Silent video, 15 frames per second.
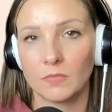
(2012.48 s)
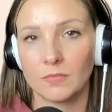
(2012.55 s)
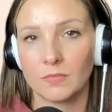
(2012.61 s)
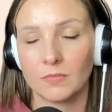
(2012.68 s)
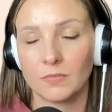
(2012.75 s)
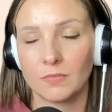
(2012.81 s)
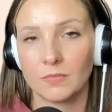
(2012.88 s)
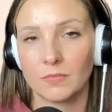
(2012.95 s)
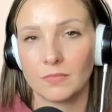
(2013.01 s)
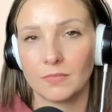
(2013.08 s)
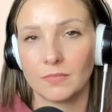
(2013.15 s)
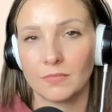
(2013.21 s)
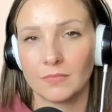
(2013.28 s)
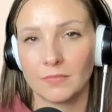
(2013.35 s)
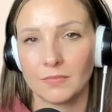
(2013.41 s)

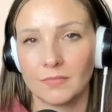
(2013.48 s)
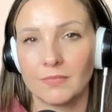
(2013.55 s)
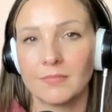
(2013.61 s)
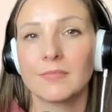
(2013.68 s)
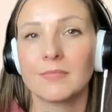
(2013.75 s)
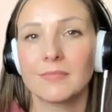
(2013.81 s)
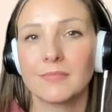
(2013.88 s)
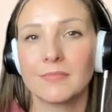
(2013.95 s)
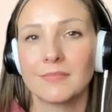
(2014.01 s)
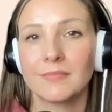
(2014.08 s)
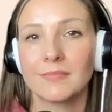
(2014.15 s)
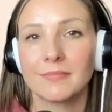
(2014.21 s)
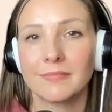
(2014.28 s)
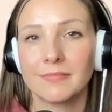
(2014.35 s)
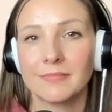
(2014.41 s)

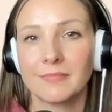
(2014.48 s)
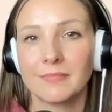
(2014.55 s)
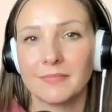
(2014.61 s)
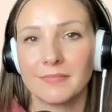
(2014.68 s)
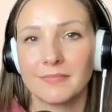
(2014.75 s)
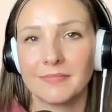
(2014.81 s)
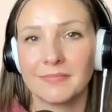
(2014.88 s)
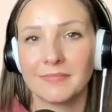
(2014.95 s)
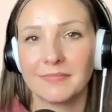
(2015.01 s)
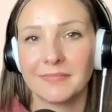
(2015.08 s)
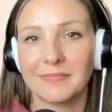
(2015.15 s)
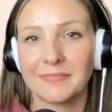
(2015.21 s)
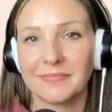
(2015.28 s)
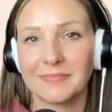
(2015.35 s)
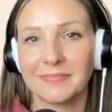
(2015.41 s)

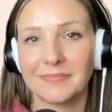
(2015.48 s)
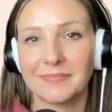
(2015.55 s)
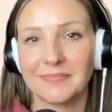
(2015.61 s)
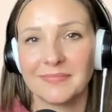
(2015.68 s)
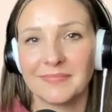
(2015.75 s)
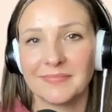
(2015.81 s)
No words are spoken by the person on screen.